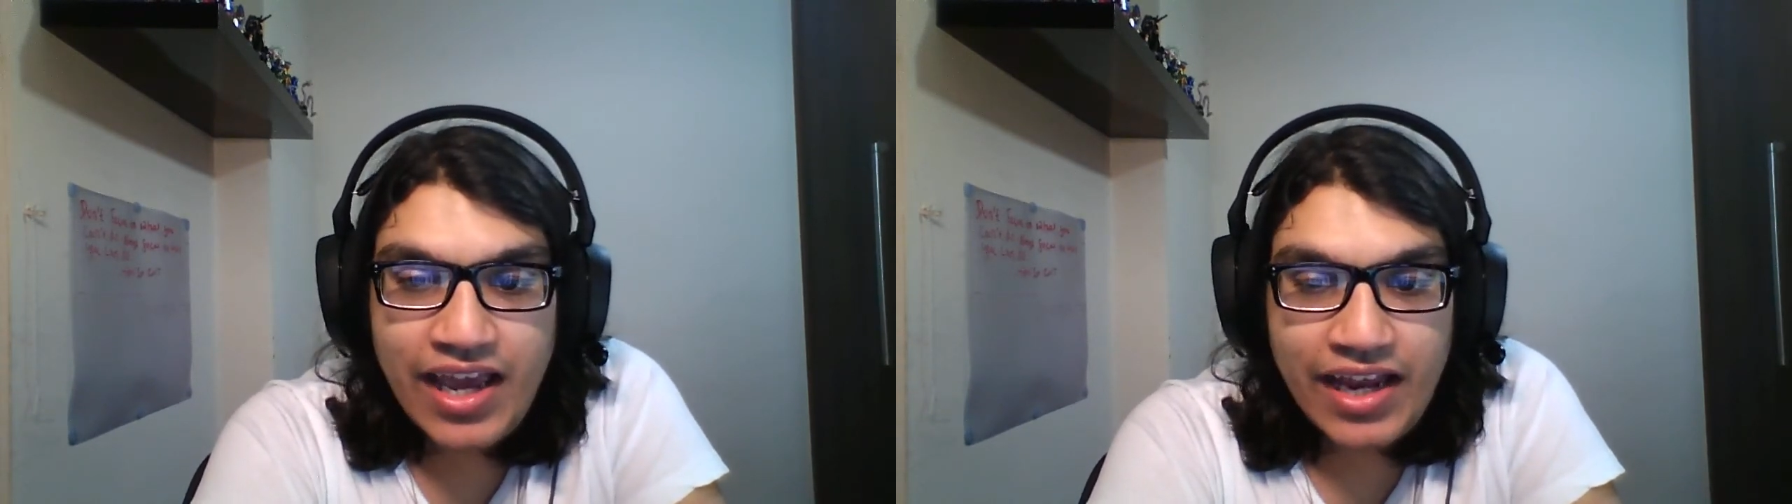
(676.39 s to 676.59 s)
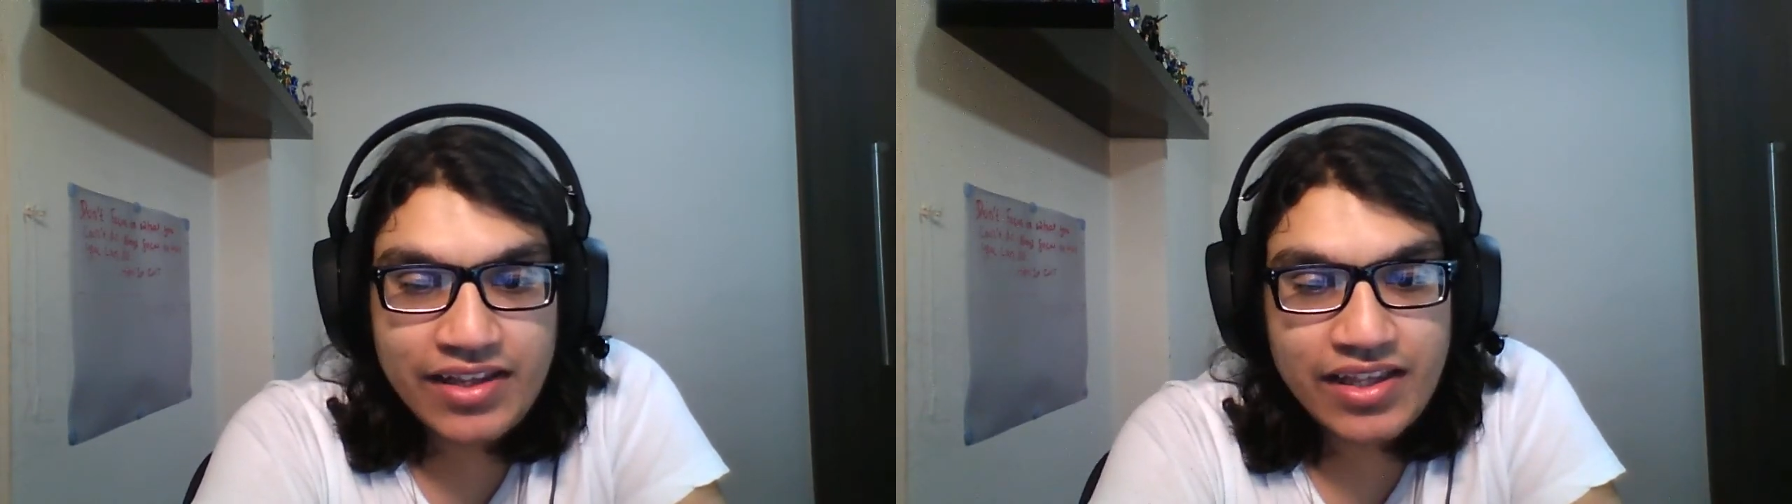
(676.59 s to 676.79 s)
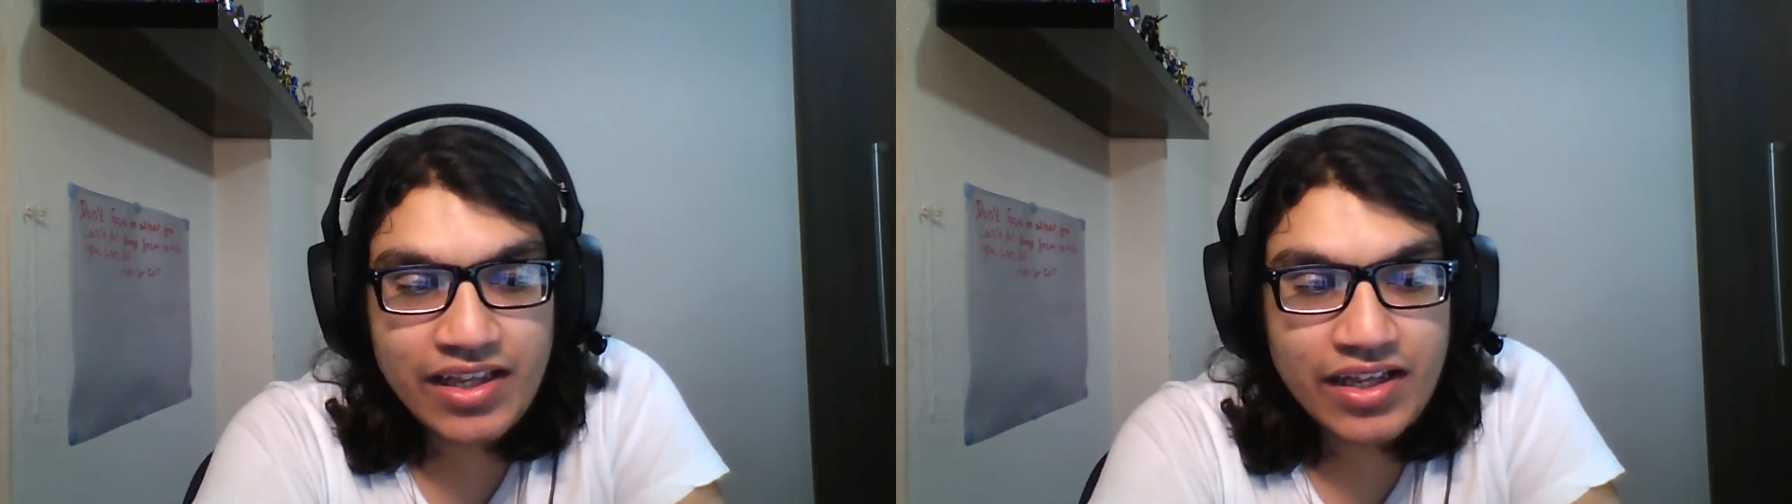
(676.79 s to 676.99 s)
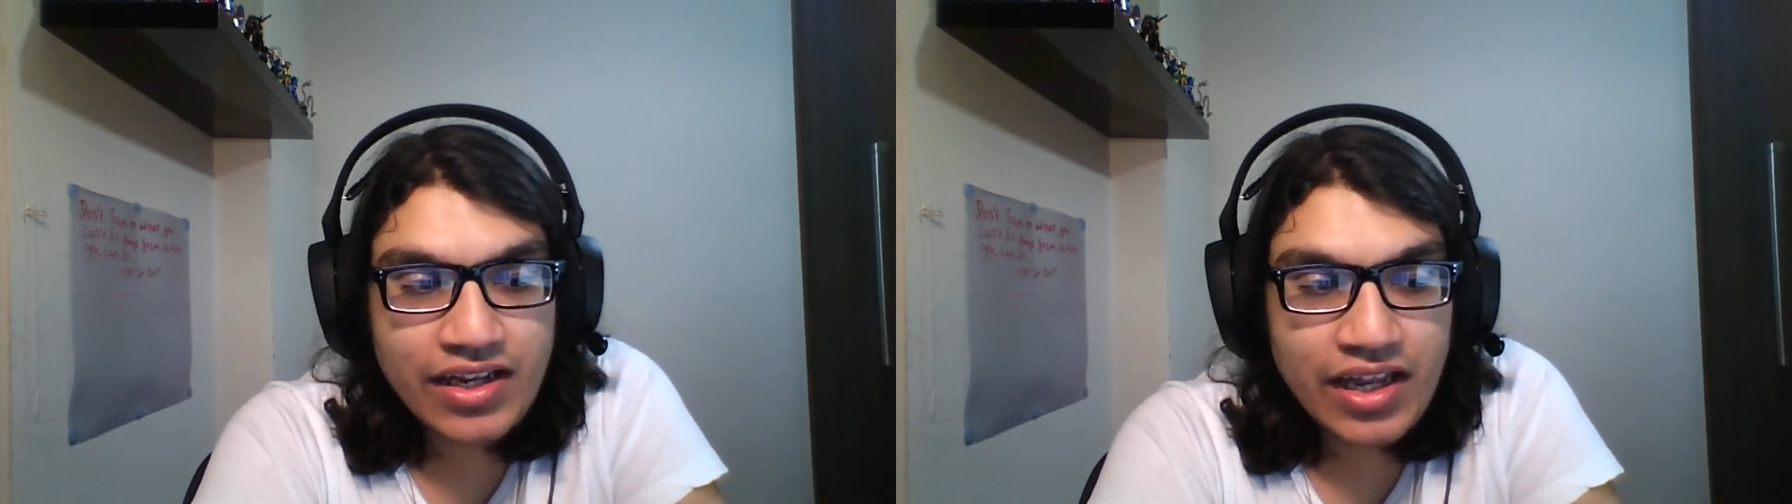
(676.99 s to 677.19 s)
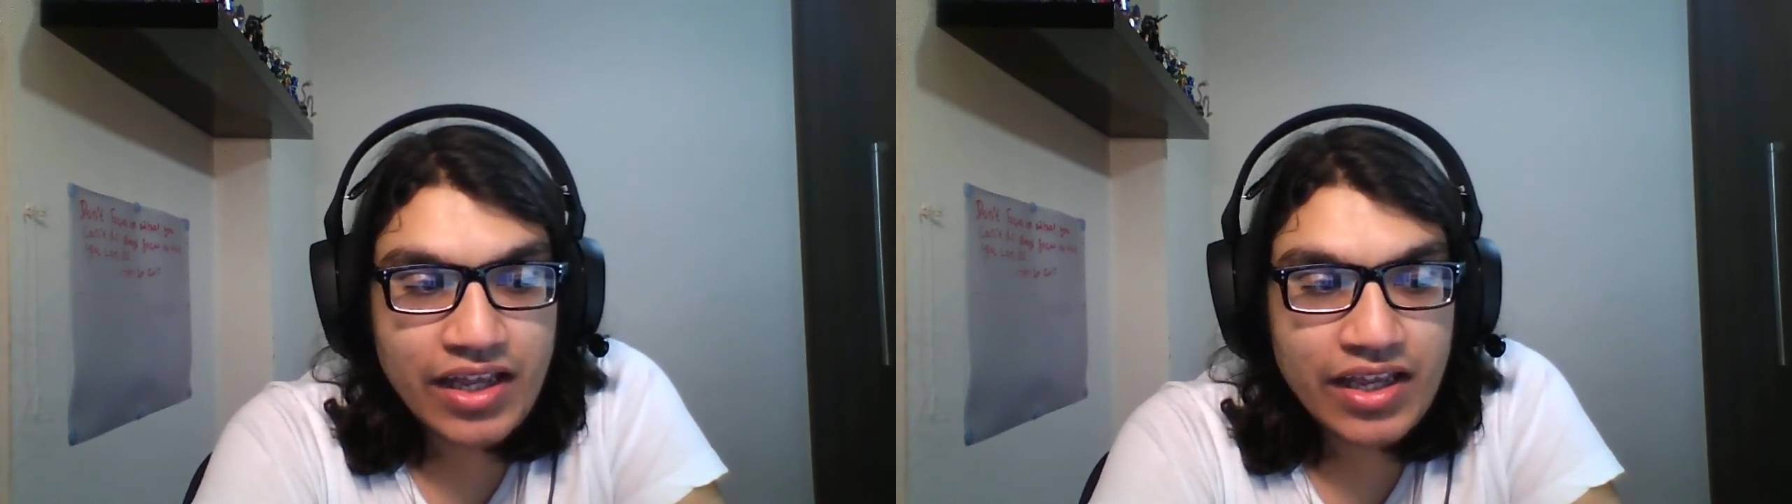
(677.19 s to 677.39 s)
anything
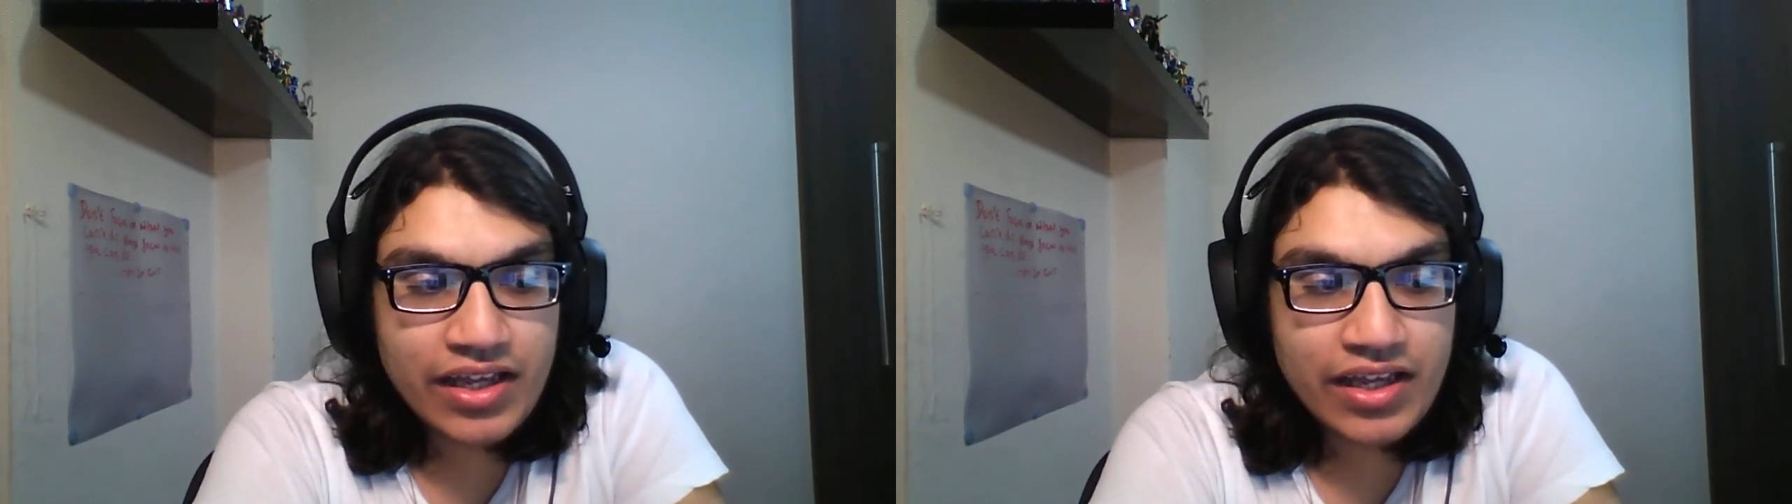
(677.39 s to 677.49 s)
like